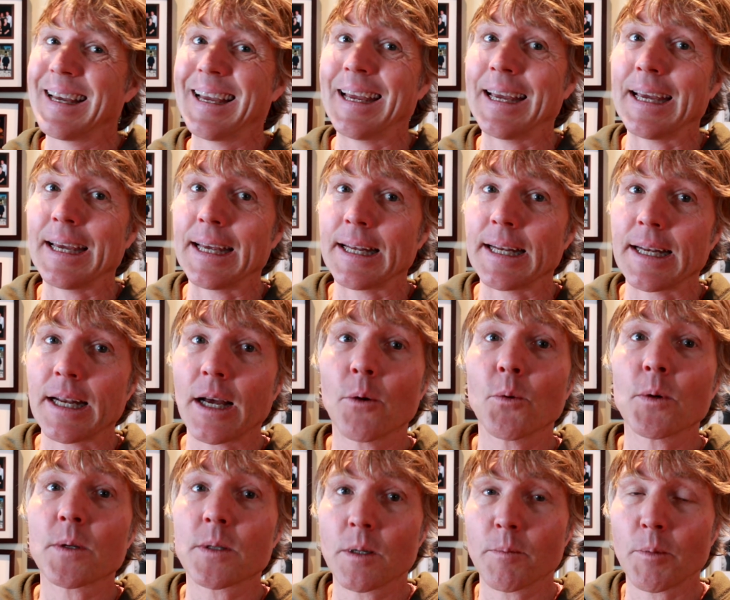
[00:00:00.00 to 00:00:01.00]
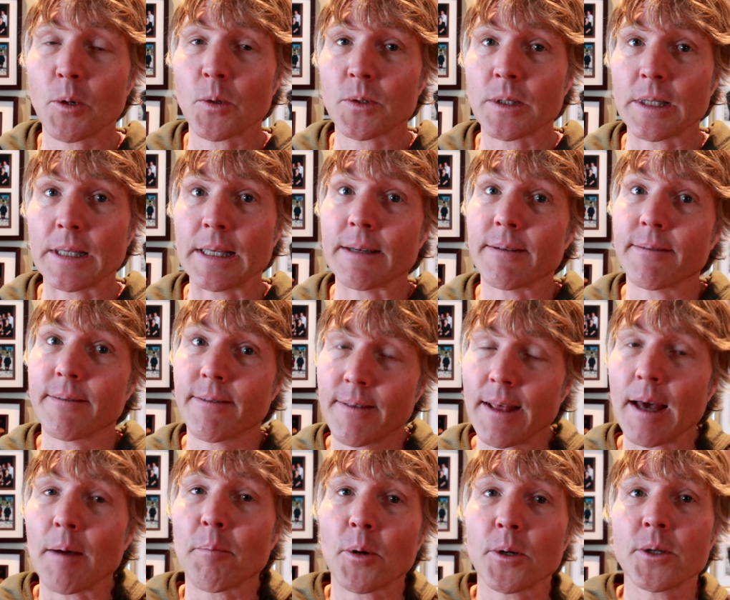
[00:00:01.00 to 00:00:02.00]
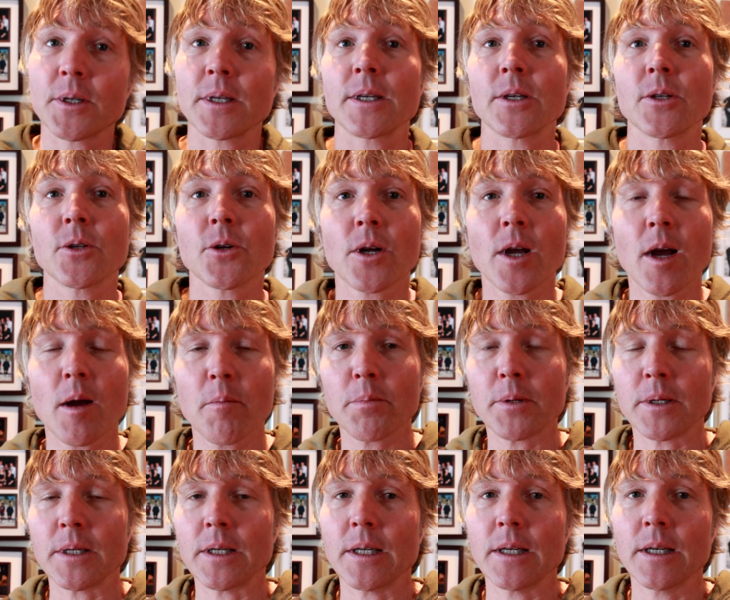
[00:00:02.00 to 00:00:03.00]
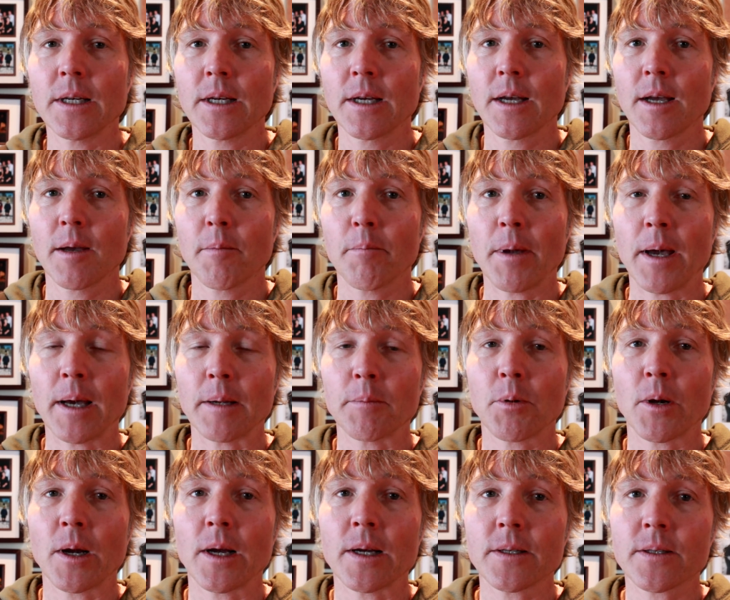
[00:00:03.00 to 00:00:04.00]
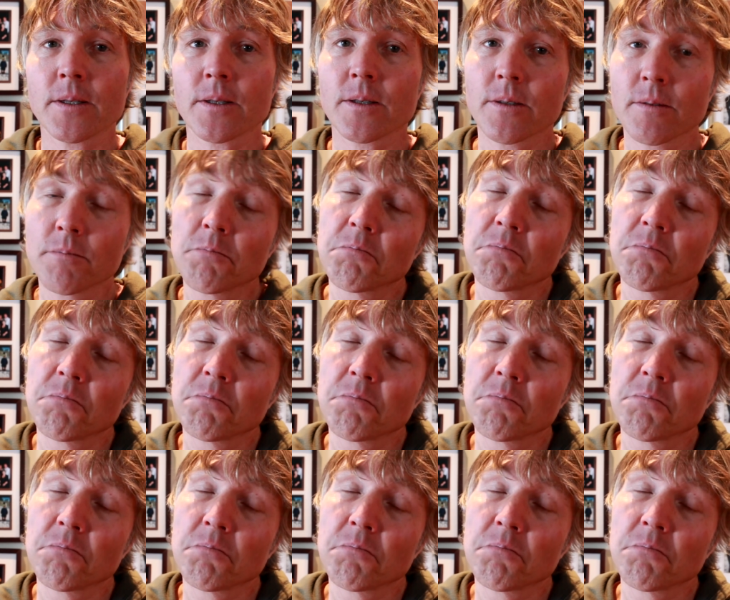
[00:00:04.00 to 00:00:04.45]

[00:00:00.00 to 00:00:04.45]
and I wasn't about to give that particular company bad press.